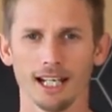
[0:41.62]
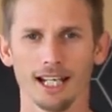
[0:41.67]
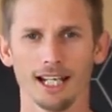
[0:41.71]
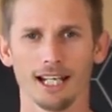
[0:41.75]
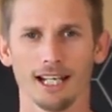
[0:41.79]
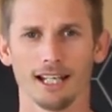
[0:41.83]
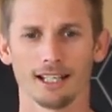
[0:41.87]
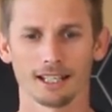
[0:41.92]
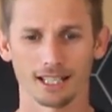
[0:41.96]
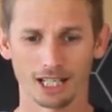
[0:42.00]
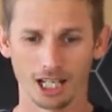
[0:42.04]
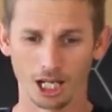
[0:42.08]

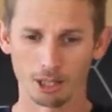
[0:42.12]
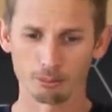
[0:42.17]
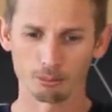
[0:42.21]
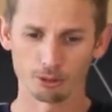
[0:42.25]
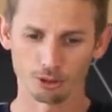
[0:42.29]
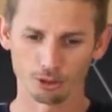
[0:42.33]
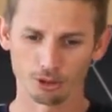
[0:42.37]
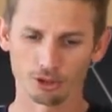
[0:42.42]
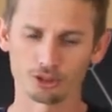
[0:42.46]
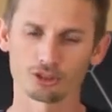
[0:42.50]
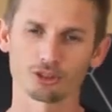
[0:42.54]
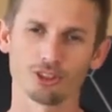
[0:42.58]

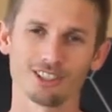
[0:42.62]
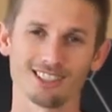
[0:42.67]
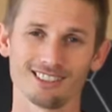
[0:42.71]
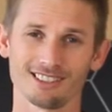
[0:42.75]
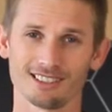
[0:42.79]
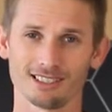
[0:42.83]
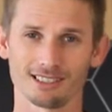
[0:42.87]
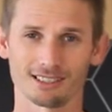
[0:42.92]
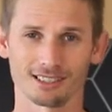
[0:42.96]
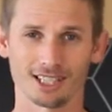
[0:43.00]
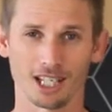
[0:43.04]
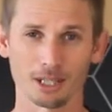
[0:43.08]
carbon dioxide
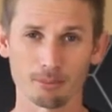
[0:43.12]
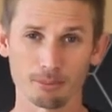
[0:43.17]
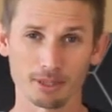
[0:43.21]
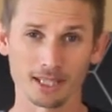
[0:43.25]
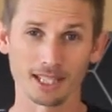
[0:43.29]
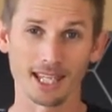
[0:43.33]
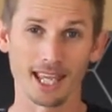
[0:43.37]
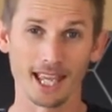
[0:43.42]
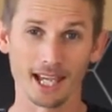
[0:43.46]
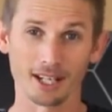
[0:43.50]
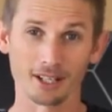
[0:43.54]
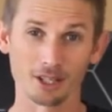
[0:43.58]
is
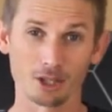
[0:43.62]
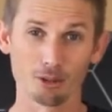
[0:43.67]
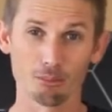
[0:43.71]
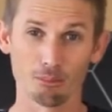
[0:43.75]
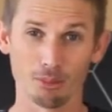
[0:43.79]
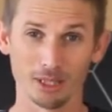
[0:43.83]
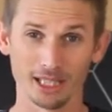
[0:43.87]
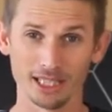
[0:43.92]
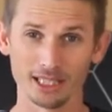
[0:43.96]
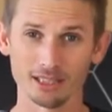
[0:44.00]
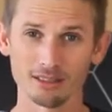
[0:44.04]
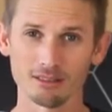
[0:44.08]
escaping out of the
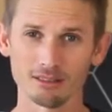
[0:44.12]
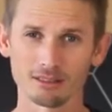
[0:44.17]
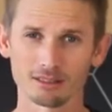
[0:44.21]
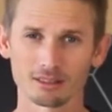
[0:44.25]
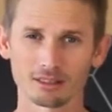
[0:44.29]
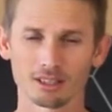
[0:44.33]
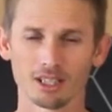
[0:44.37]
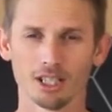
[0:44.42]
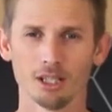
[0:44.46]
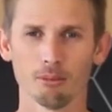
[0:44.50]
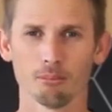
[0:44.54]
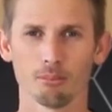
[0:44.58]

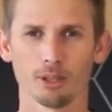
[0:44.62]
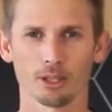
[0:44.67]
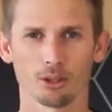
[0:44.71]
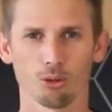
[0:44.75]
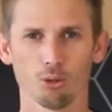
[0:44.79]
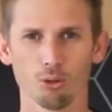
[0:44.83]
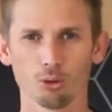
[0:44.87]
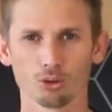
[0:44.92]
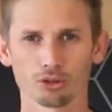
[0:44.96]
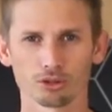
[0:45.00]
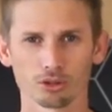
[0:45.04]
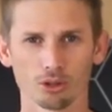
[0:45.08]
beans,
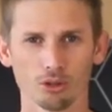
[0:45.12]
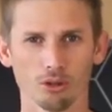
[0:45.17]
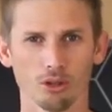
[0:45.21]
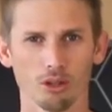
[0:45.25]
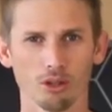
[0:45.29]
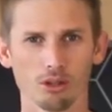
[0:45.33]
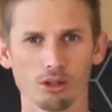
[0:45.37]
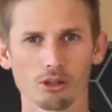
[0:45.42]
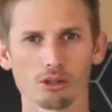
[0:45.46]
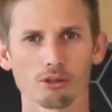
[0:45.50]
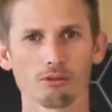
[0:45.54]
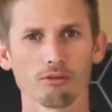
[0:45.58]
but also
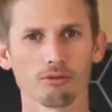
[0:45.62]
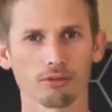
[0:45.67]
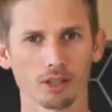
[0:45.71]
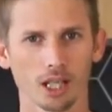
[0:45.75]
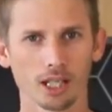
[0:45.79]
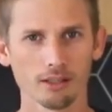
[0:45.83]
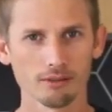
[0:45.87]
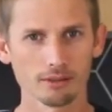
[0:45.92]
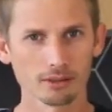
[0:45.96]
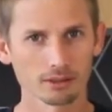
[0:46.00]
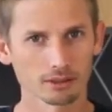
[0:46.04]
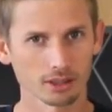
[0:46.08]
a lot of
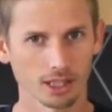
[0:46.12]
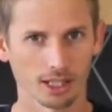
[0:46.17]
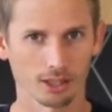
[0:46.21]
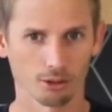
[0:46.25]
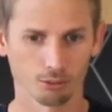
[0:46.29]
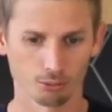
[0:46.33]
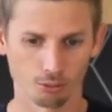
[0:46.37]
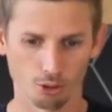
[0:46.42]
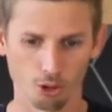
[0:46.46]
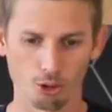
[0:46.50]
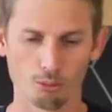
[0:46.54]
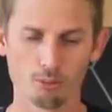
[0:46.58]
flavors and
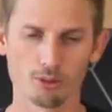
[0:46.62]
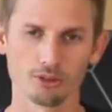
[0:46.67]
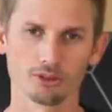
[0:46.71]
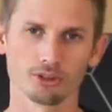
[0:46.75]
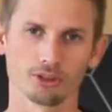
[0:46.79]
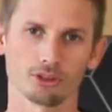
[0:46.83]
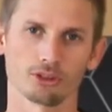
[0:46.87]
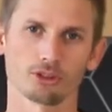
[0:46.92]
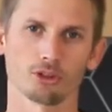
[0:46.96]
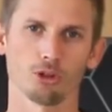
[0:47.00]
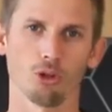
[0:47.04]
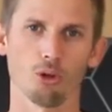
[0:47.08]

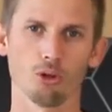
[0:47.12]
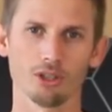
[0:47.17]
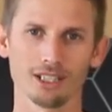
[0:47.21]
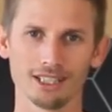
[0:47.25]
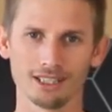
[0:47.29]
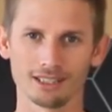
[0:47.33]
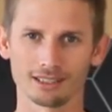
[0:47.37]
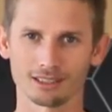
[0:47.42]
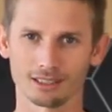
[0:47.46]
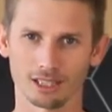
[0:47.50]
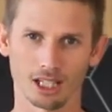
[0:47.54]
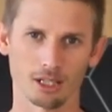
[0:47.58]
aromas are
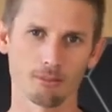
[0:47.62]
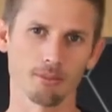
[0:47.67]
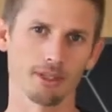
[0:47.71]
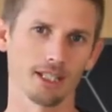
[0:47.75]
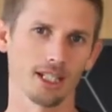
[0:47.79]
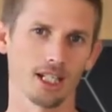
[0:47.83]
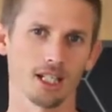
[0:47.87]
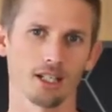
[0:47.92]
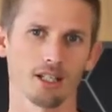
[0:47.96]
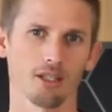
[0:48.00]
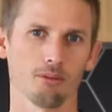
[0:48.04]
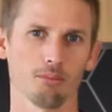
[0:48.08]
slowly
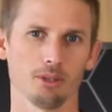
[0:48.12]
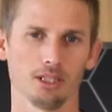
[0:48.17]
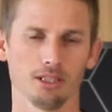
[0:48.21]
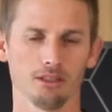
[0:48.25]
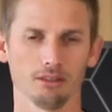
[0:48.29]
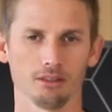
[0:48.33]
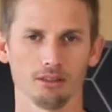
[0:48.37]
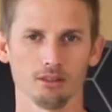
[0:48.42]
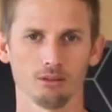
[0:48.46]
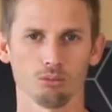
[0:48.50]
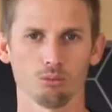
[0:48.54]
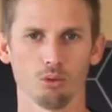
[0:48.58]
escaping out of the
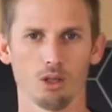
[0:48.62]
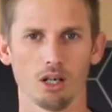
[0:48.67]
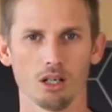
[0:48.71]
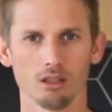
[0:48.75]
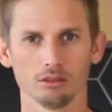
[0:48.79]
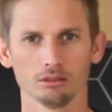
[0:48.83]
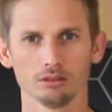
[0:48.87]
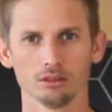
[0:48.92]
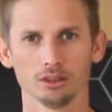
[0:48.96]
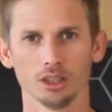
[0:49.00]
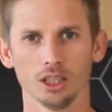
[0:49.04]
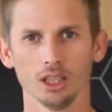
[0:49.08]
beans as
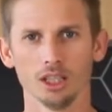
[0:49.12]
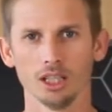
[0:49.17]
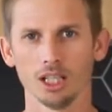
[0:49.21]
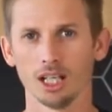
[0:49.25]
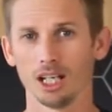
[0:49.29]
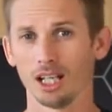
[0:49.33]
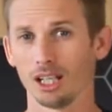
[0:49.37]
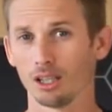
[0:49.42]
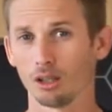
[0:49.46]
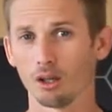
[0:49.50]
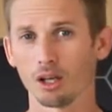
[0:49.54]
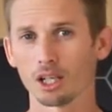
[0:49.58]
well.
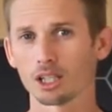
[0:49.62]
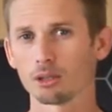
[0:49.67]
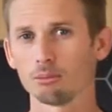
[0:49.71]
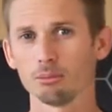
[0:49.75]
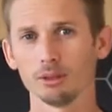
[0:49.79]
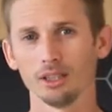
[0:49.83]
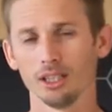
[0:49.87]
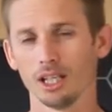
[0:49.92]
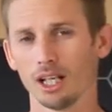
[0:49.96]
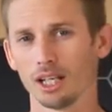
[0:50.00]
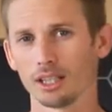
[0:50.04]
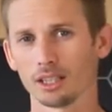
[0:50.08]
Like a
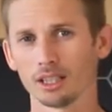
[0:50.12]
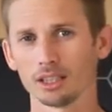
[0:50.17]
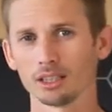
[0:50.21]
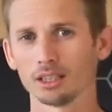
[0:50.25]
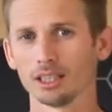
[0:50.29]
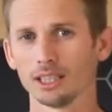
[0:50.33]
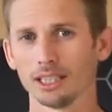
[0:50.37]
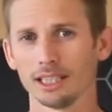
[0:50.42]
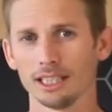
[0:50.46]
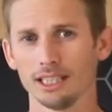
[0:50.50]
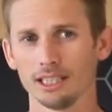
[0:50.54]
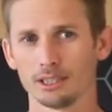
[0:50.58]

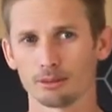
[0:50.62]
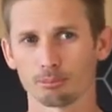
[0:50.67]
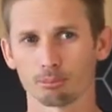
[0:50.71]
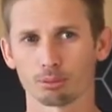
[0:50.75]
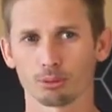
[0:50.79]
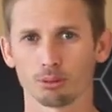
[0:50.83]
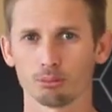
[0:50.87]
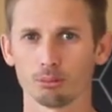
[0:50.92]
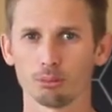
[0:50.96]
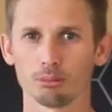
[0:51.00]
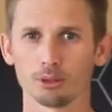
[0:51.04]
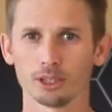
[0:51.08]
banana, it's
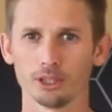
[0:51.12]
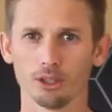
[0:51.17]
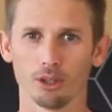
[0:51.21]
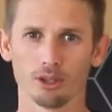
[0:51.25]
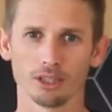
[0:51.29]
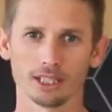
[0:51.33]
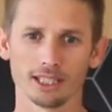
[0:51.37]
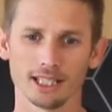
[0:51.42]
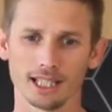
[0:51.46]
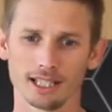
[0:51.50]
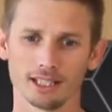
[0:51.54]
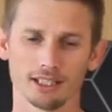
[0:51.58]
probably
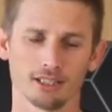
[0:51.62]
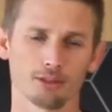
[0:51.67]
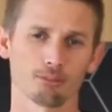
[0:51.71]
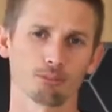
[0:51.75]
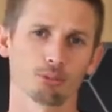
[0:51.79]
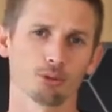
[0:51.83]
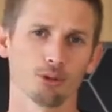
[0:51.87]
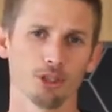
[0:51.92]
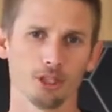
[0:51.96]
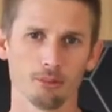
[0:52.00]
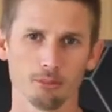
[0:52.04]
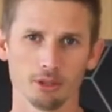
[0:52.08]
only at its
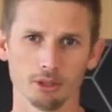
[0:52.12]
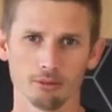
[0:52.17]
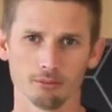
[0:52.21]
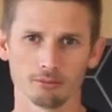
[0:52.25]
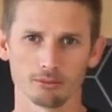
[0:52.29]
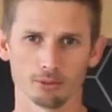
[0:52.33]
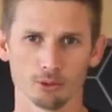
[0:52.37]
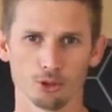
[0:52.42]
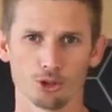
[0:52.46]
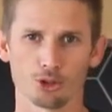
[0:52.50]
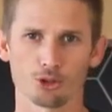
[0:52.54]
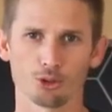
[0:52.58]

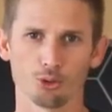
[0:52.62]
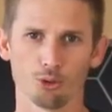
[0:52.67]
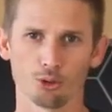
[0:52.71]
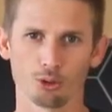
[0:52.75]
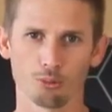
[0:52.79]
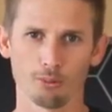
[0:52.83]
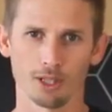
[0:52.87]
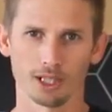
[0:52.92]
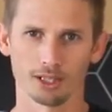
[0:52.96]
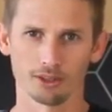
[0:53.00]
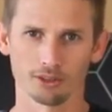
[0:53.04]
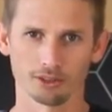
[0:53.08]
premium for a
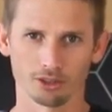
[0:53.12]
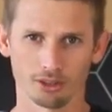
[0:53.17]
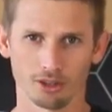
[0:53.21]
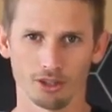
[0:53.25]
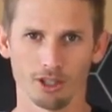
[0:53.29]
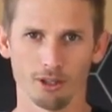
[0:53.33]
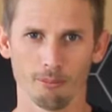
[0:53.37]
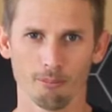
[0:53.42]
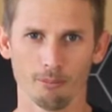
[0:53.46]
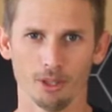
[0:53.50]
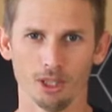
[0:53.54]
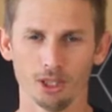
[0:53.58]
short amount of
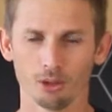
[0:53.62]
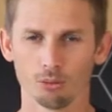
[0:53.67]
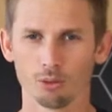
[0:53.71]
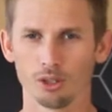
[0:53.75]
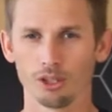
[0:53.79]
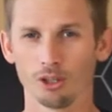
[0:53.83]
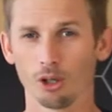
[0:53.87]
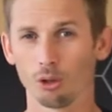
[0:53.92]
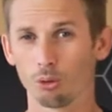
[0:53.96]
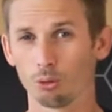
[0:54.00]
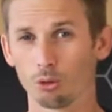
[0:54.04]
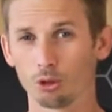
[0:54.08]
time.
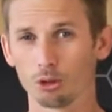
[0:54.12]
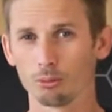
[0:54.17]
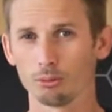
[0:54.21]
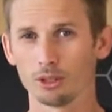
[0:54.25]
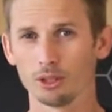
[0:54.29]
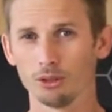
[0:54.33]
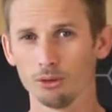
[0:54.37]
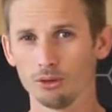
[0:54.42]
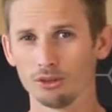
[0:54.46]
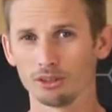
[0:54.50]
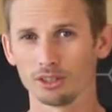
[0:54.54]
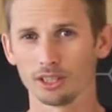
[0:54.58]
We don't want to
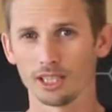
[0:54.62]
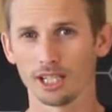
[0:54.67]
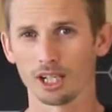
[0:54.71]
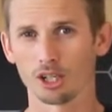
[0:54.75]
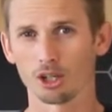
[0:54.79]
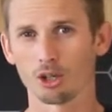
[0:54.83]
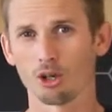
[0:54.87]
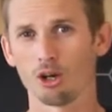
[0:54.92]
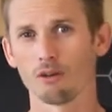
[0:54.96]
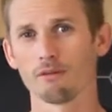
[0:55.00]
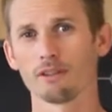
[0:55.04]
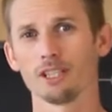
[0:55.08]
be using
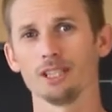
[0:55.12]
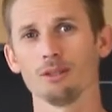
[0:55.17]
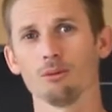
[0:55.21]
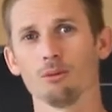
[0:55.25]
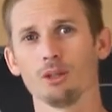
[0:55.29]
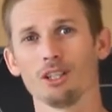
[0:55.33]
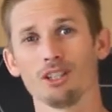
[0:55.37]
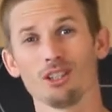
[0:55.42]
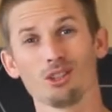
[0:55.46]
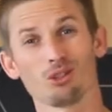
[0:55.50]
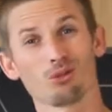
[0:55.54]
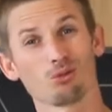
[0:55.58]
our coffee
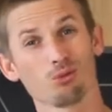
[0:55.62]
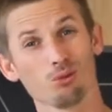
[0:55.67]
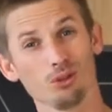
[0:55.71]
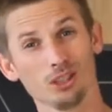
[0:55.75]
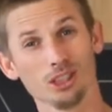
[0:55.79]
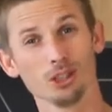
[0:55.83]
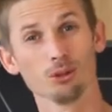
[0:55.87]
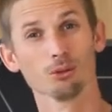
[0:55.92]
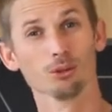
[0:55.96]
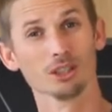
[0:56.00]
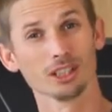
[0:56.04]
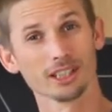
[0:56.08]
when it's
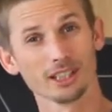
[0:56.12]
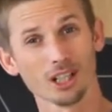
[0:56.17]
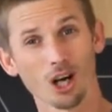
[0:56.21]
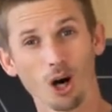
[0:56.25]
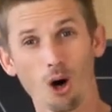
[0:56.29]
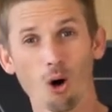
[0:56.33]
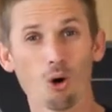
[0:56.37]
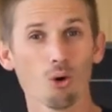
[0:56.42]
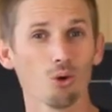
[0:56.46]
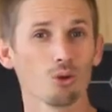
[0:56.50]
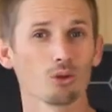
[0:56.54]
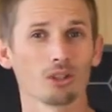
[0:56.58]
really, really
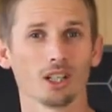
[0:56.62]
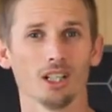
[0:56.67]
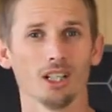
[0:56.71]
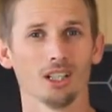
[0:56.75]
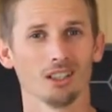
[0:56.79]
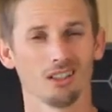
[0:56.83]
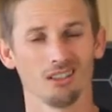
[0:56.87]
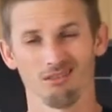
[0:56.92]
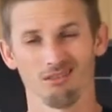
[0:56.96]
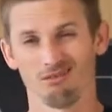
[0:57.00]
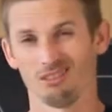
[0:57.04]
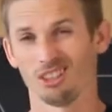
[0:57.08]
old.
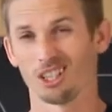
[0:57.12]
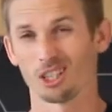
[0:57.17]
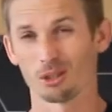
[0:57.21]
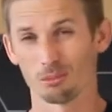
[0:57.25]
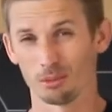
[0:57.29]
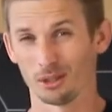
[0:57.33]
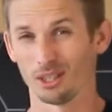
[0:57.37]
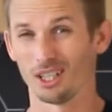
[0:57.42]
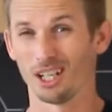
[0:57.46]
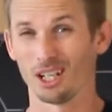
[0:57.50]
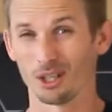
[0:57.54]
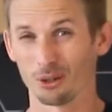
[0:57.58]
Like
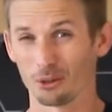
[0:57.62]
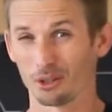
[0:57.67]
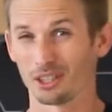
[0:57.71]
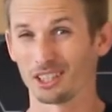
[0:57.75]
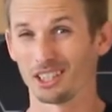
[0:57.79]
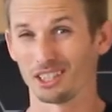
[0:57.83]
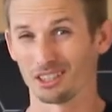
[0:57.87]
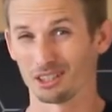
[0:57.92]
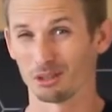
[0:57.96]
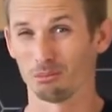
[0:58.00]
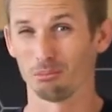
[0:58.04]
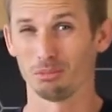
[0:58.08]
a banana,
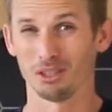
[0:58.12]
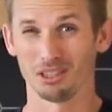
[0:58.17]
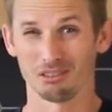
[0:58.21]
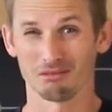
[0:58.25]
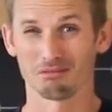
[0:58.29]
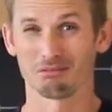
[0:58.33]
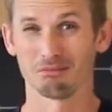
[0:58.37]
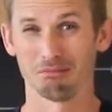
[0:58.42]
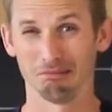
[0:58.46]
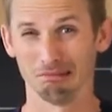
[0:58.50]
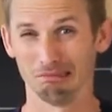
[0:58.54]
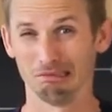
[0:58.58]
it gets a
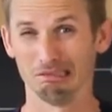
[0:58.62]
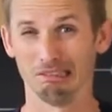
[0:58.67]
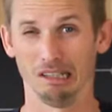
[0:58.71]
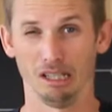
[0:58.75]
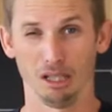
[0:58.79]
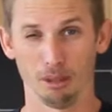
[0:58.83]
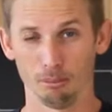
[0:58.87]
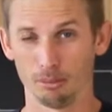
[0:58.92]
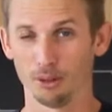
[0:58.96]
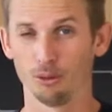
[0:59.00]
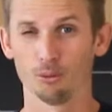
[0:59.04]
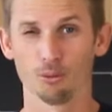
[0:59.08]
bit
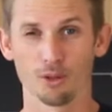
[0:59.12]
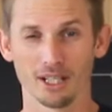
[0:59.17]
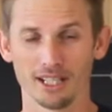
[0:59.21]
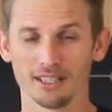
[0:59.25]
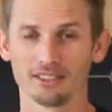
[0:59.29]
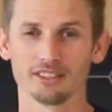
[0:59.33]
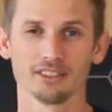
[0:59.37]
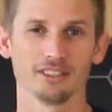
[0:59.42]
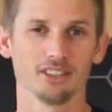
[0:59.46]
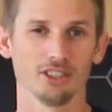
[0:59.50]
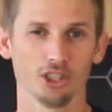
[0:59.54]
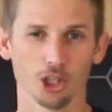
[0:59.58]

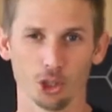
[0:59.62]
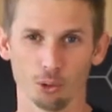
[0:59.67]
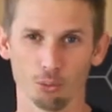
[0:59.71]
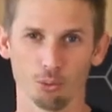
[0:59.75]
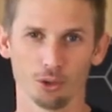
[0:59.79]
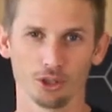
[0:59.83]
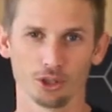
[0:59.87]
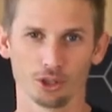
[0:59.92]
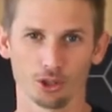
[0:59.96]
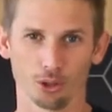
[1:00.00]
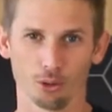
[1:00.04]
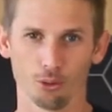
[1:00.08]
rancid. You don't
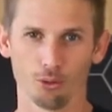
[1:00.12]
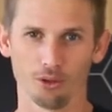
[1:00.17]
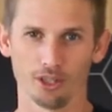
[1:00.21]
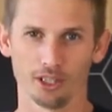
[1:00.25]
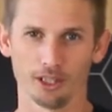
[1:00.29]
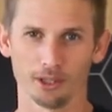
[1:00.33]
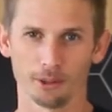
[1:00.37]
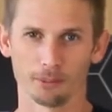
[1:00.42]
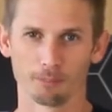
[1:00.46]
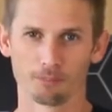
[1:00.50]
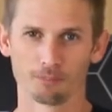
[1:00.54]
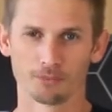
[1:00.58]
want to go
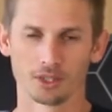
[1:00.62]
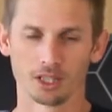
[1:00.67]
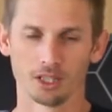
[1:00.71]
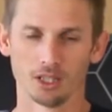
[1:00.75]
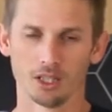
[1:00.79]
there.